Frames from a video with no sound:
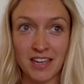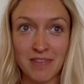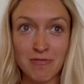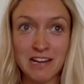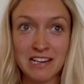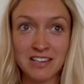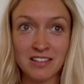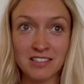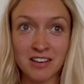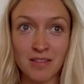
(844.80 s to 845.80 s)
it really
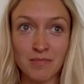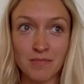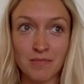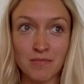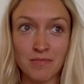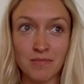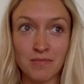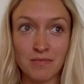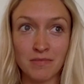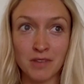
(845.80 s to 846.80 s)
does come
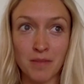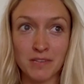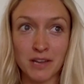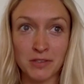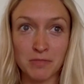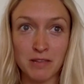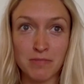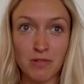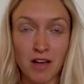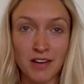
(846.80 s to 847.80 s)
come down to
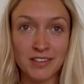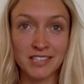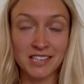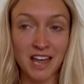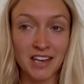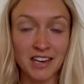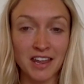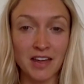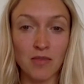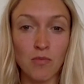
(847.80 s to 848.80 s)
people
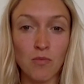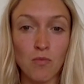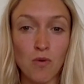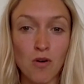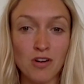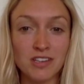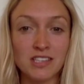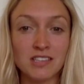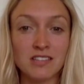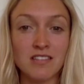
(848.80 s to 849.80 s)
understanding
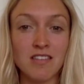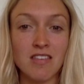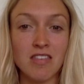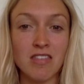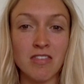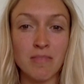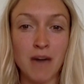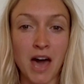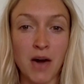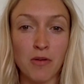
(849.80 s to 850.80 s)
what the
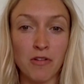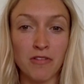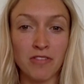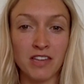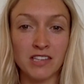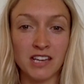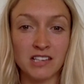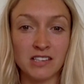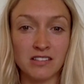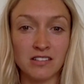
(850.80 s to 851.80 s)
power of their
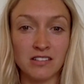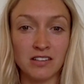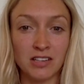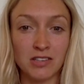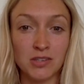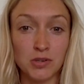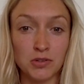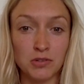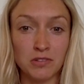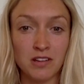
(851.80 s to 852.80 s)
data can
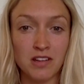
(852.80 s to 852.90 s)
do,